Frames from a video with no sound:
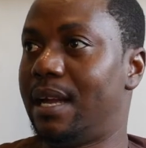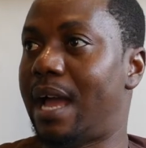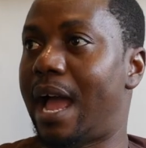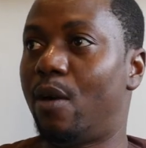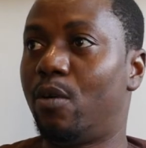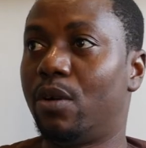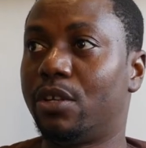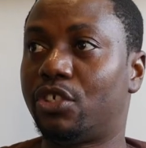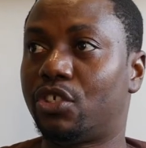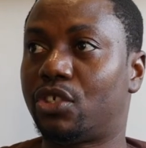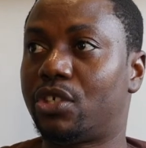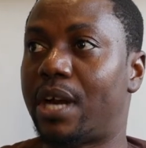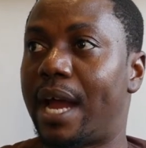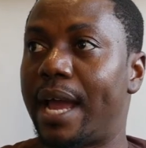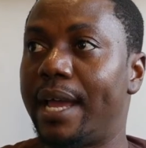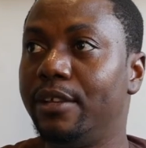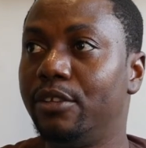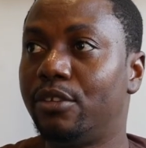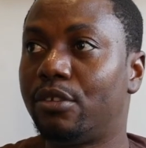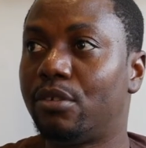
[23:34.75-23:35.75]
I was
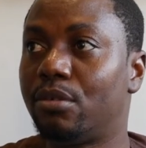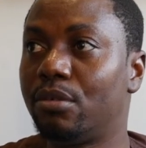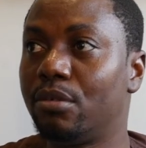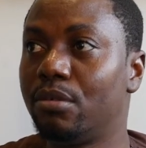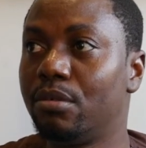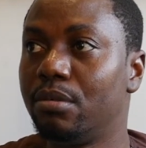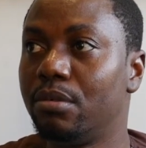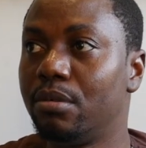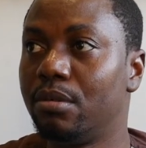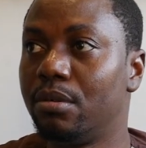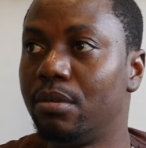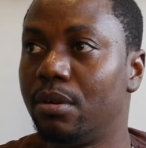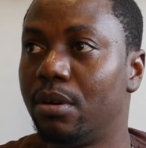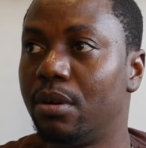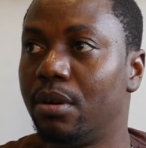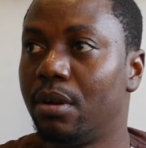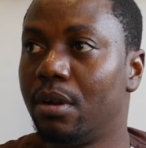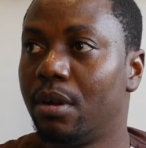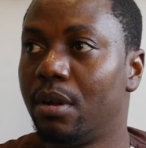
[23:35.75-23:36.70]
trying to